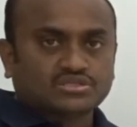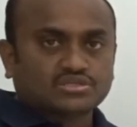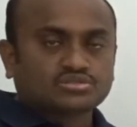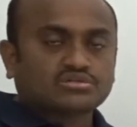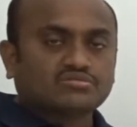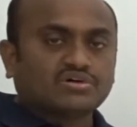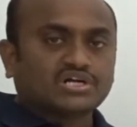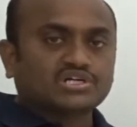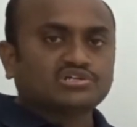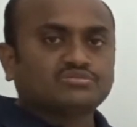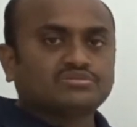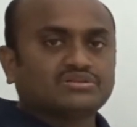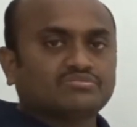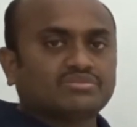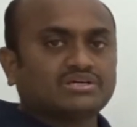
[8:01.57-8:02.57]
So what do you
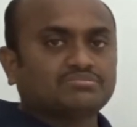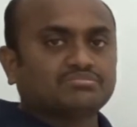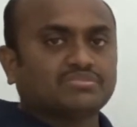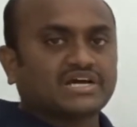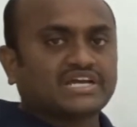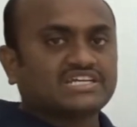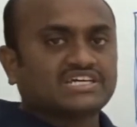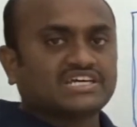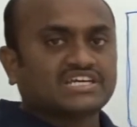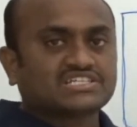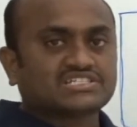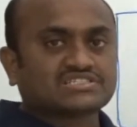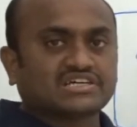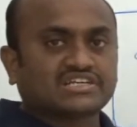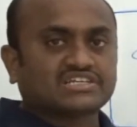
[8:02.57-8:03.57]
mean by
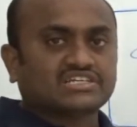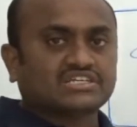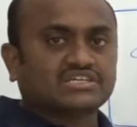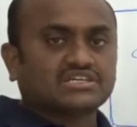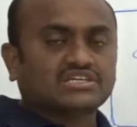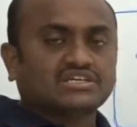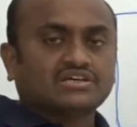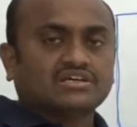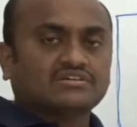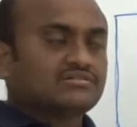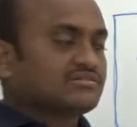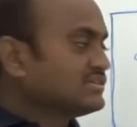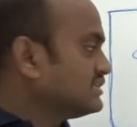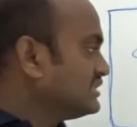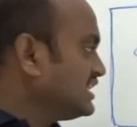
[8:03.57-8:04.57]
bidirectionality?
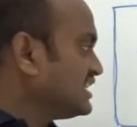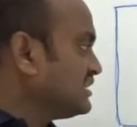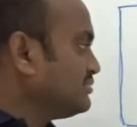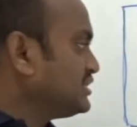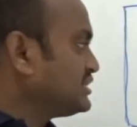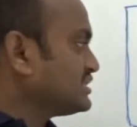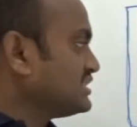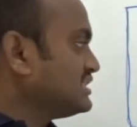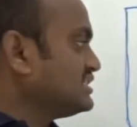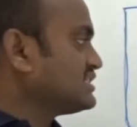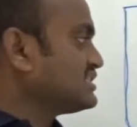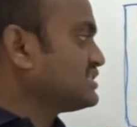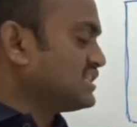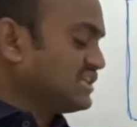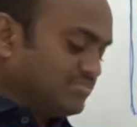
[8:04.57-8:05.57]
Data bus
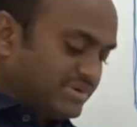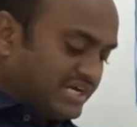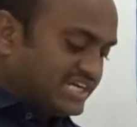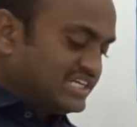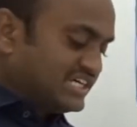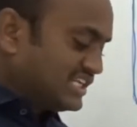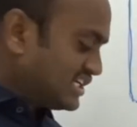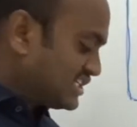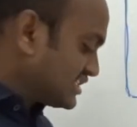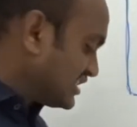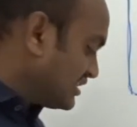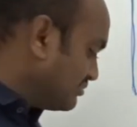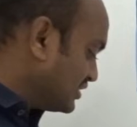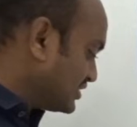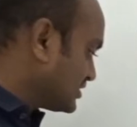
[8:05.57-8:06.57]
is a
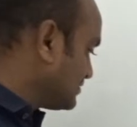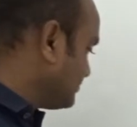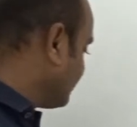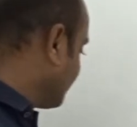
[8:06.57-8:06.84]
bidirectional bus.